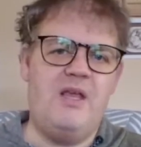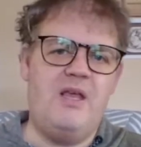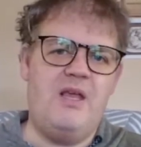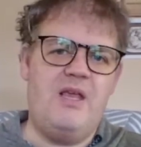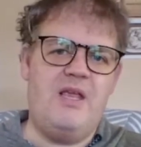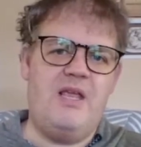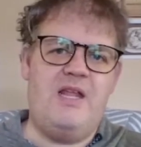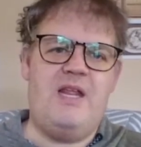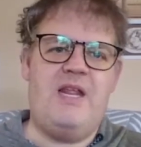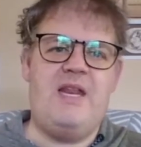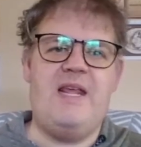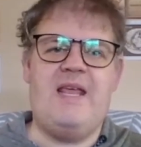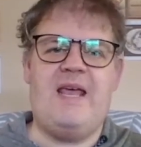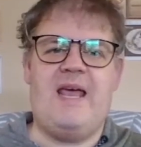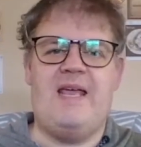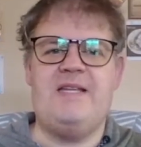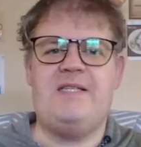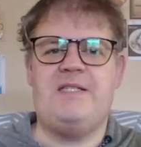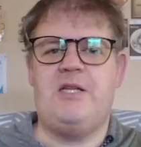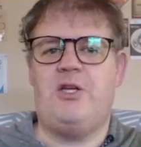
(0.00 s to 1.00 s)
In any
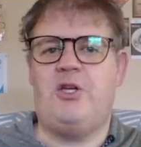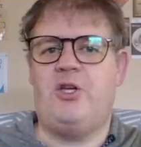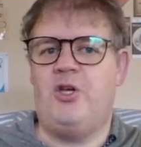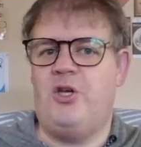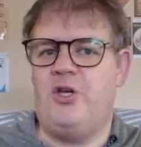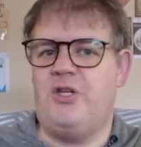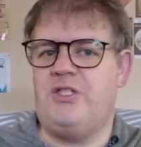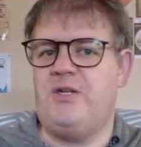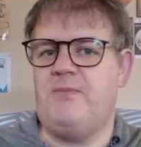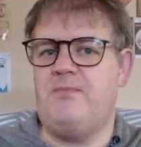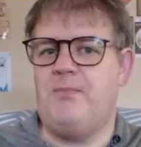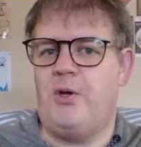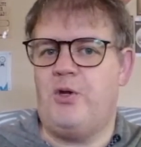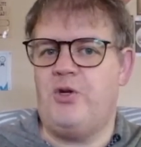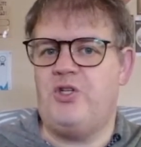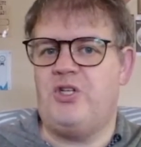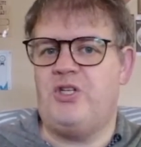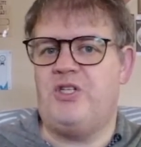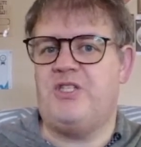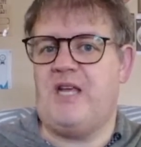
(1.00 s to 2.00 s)
case, Kirk's
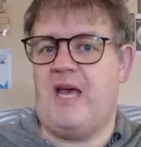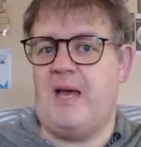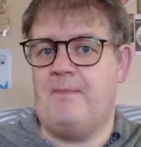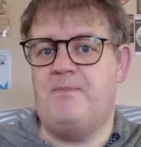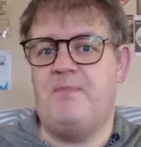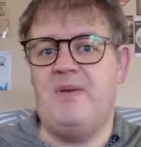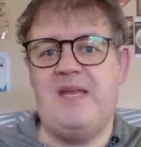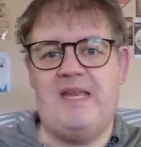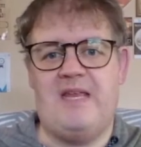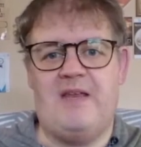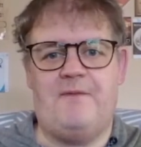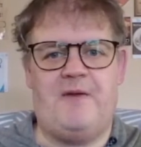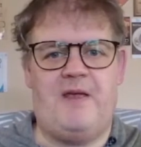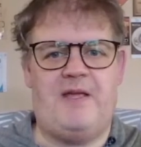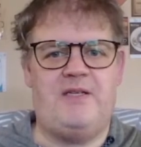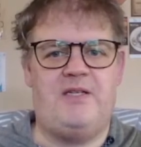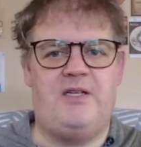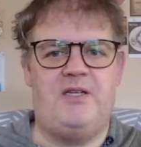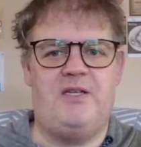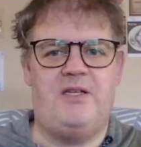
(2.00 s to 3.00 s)
emotions are being
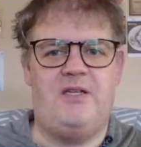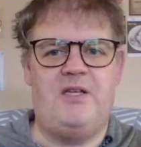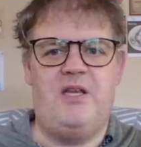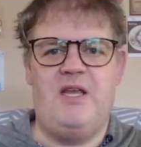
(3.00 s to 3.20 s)
affected.